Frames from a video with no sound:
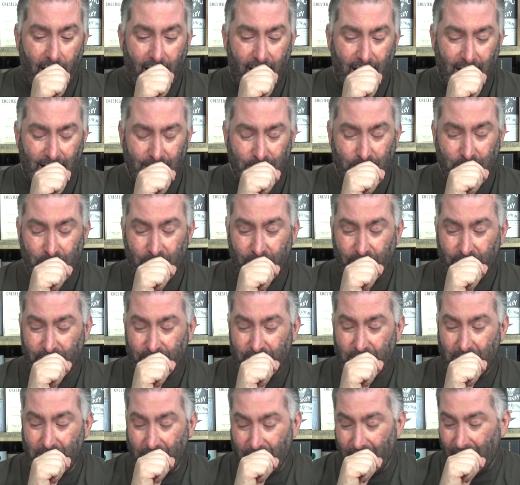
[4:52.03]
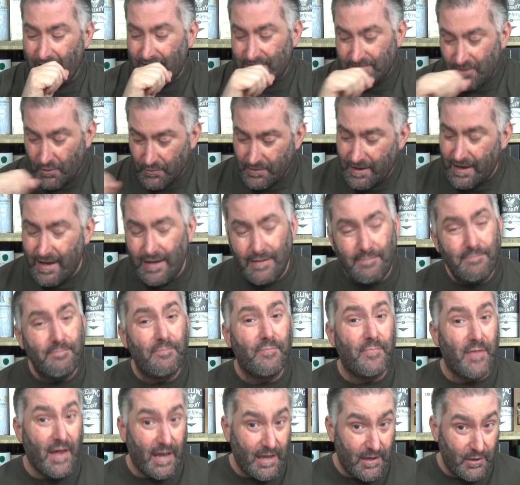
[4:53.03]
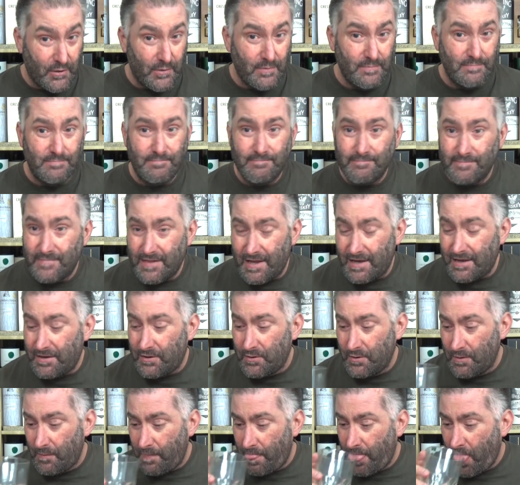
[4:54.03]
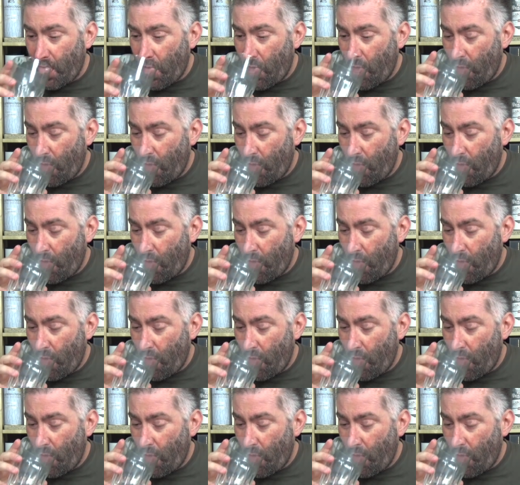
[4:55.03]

Um, okay, thank you, thank you.